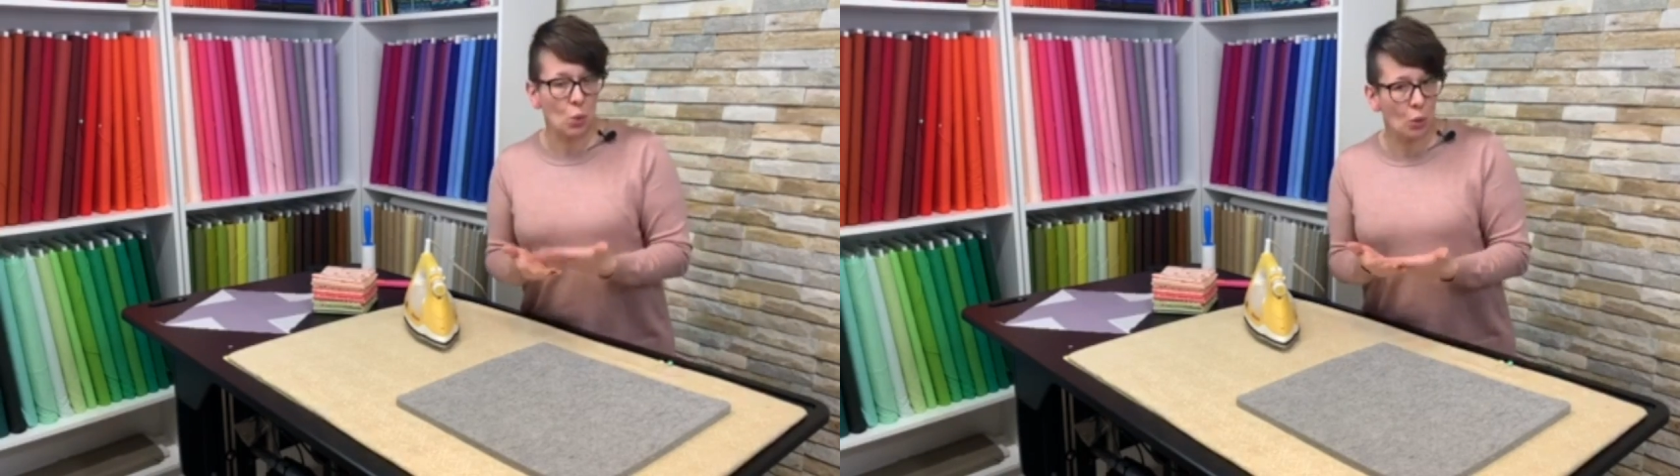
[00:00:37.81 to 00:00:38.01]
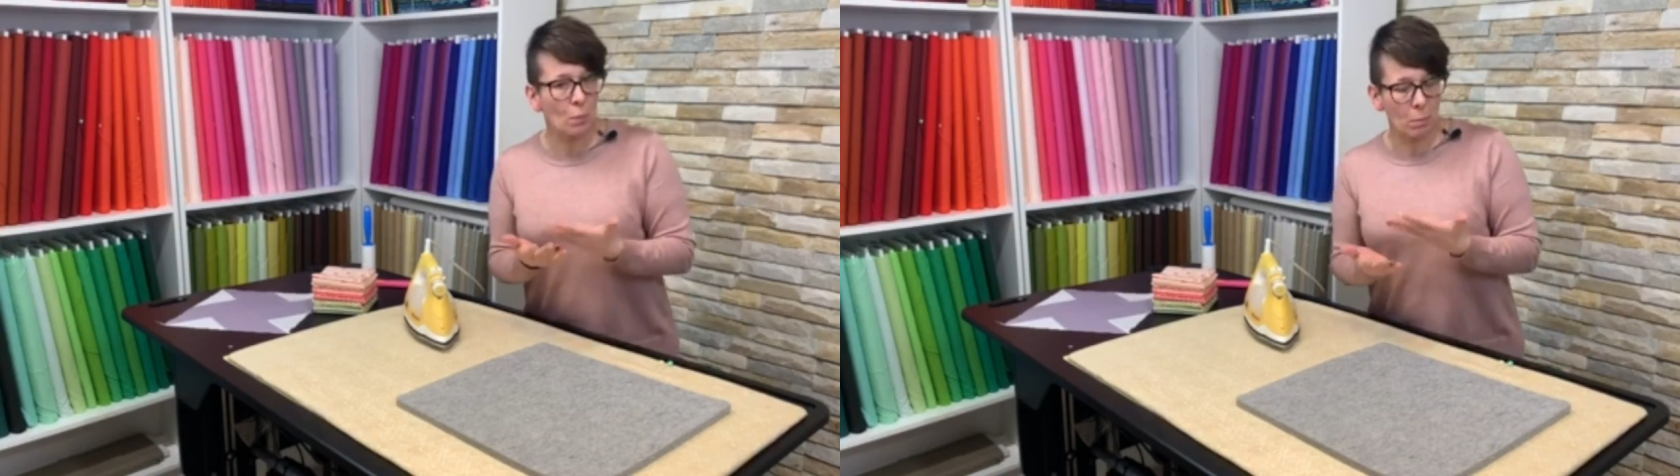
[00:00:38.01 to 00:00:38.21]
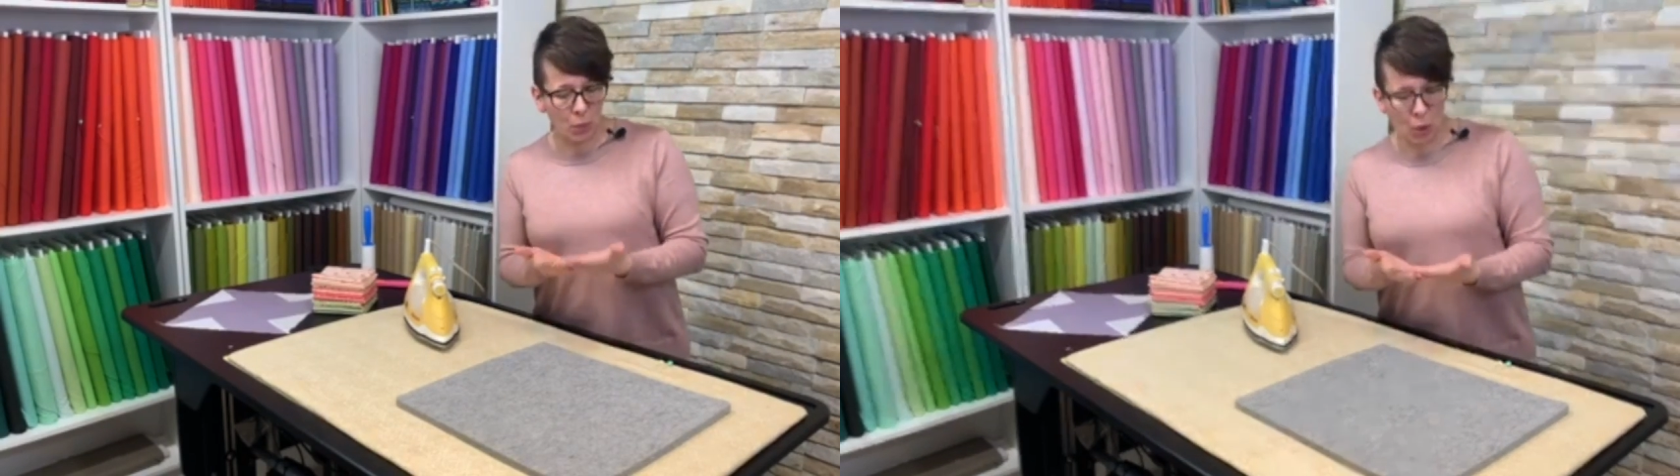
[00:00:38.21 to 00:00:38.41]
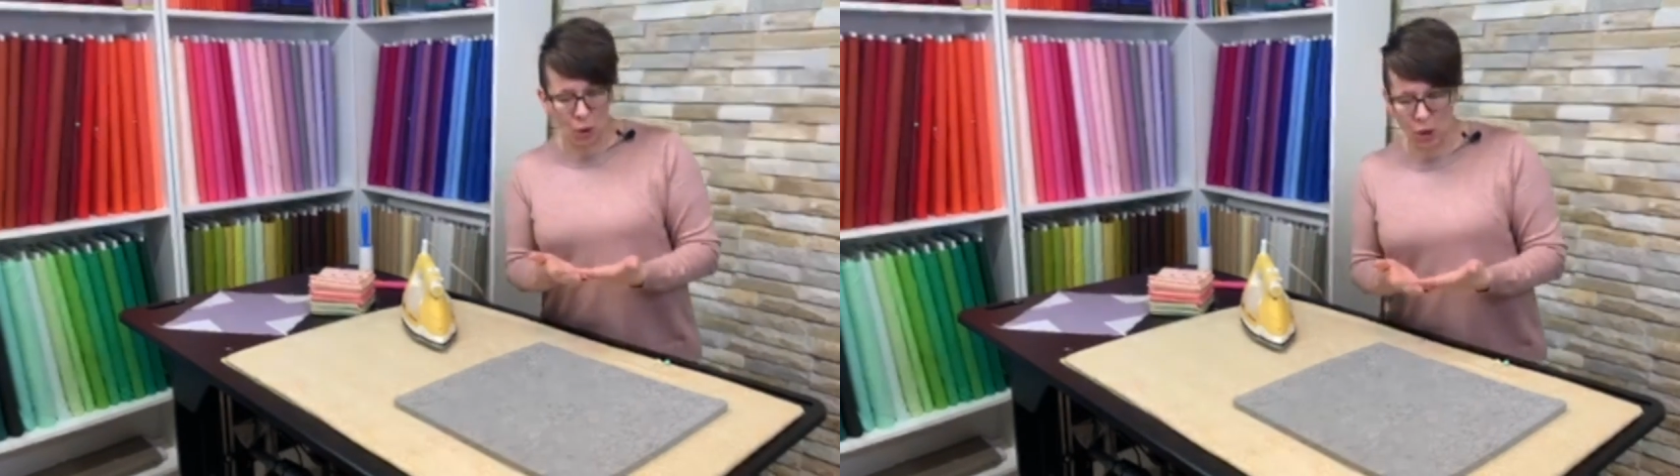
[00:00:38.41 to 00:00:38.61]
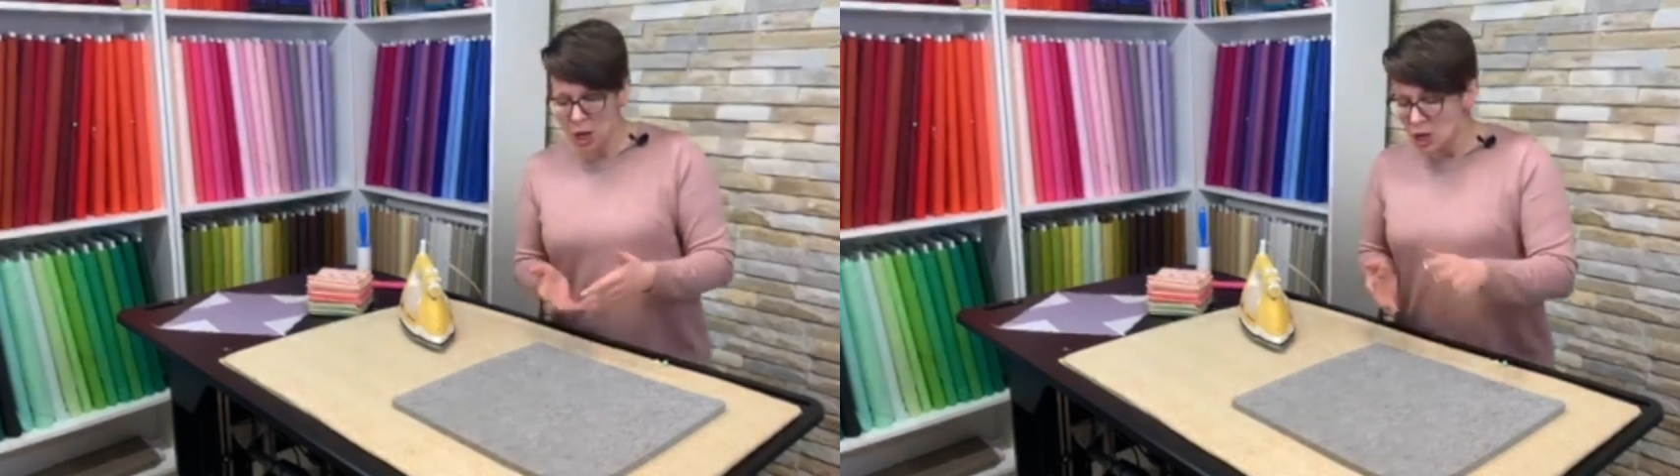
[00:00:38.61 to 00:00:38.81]
won't
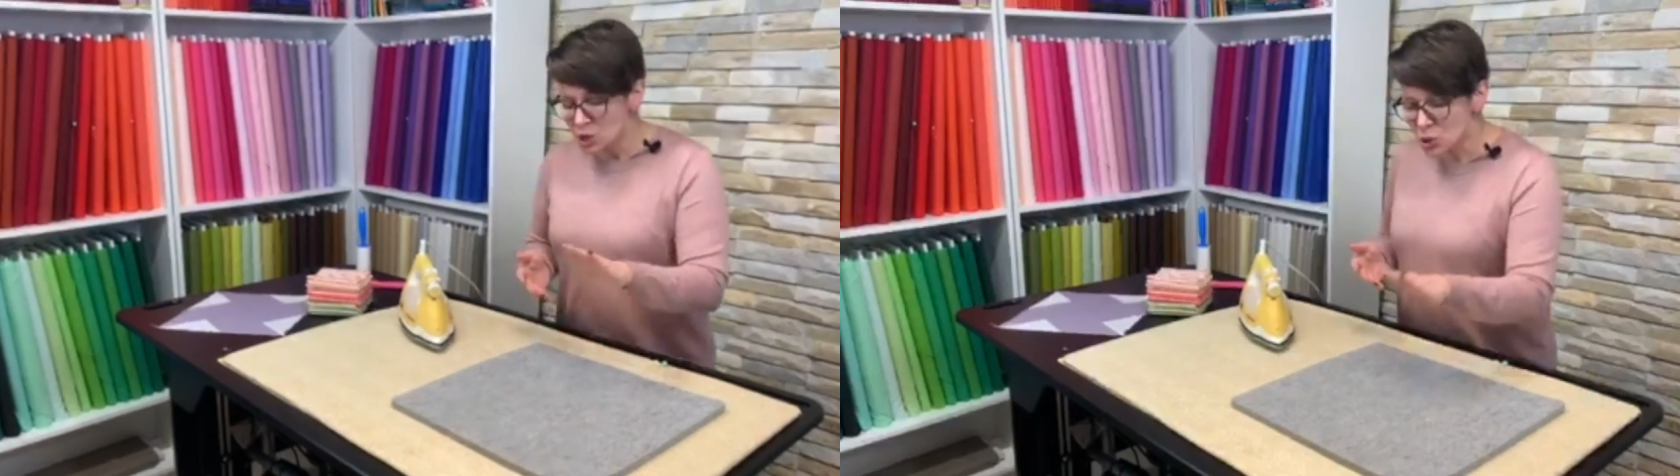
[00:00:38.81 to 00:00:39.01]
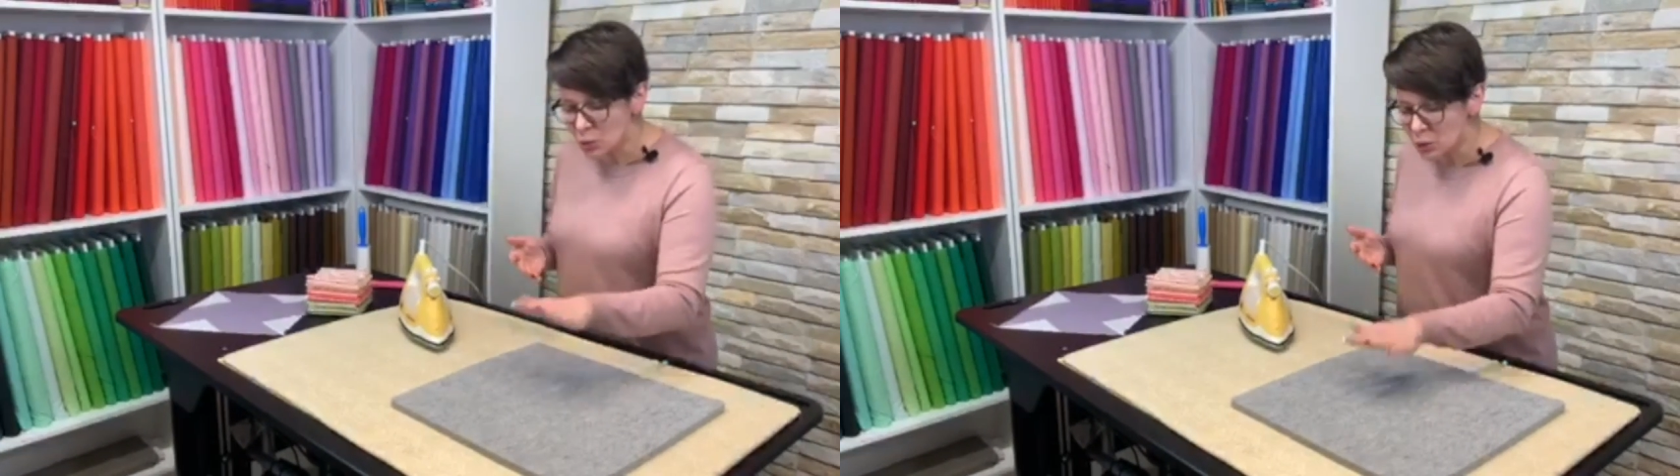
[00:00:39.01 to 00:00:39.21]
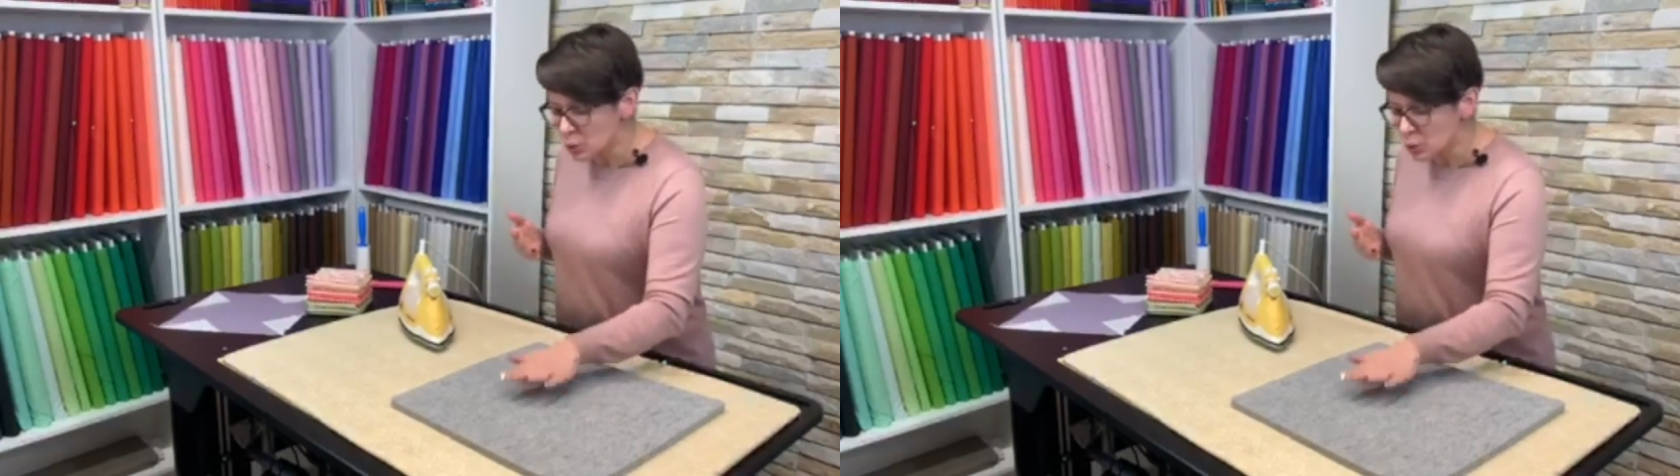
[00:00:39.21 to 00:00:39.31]
burn. So when